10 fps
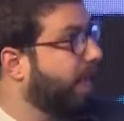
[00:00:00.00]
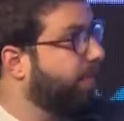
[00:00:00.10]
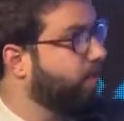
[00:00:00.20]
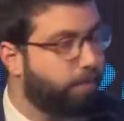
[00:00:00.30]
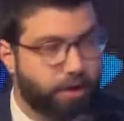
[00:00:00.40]

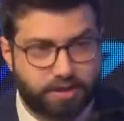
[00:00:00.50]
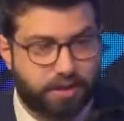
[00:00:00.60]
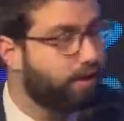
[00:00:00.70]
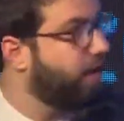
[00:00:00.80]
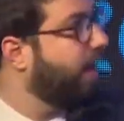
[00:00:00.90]
every
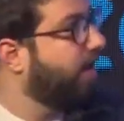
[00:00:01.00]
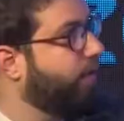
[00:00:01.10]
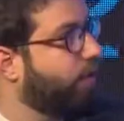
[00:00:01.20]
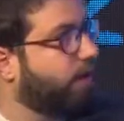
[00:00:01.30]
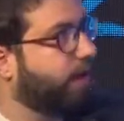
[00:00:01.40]
person,
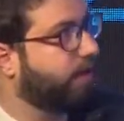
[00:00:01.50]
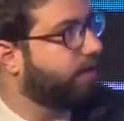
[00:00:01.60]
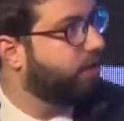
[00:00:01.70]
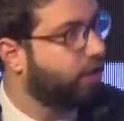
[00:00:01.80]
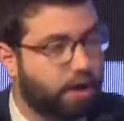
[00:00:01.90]
every
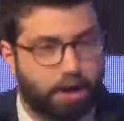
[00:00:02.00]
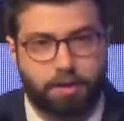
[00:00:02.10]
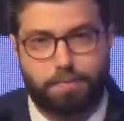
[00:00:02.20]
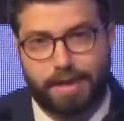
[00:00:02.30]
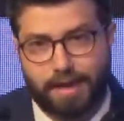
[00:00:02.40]
organization on
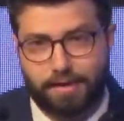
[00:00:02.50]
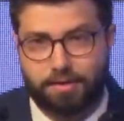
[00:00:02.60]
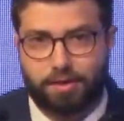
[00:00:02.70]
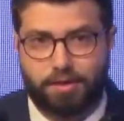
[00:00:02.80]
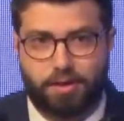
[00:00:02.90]
the planet
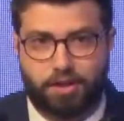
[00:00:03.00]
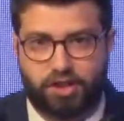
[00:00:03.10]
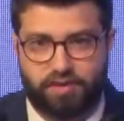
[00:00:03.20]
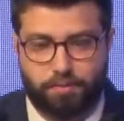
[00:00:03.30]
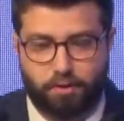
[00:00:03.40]
to
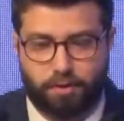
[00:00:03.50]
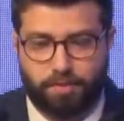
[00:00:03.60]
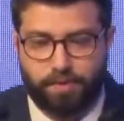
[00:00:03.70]
achieve more.